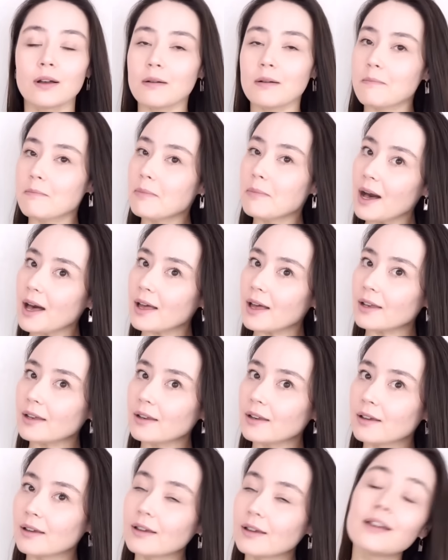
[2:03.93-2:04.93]
But
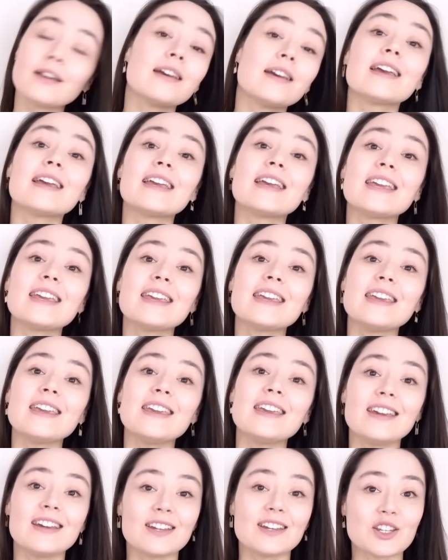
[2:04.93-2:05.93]

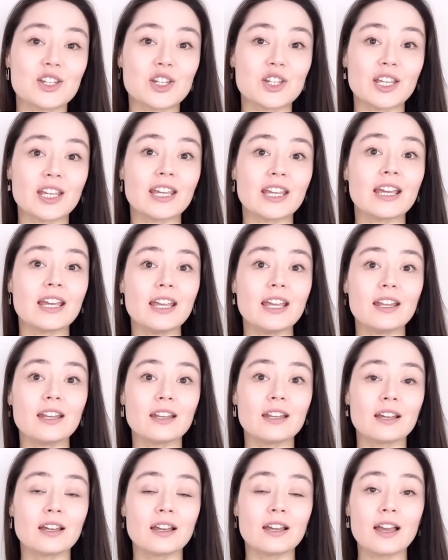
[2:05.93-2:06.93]
he, she,
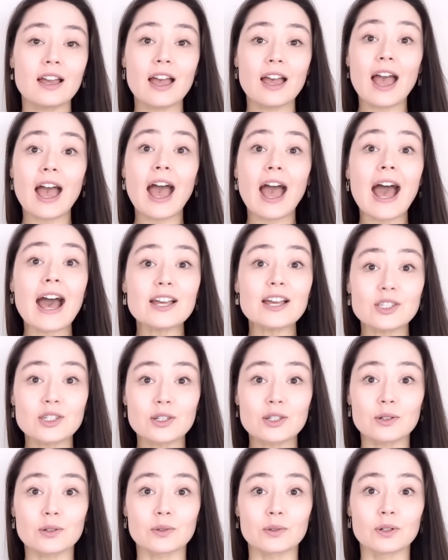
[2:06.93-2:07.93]
it has
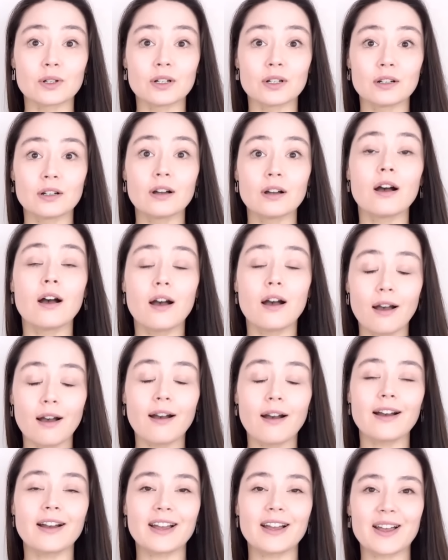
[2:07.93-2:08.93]
to
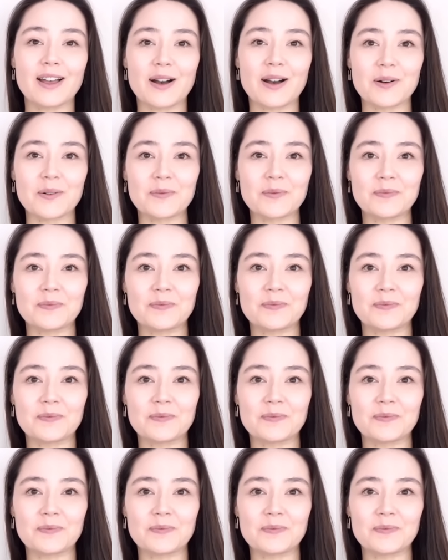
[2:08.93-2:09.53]
go.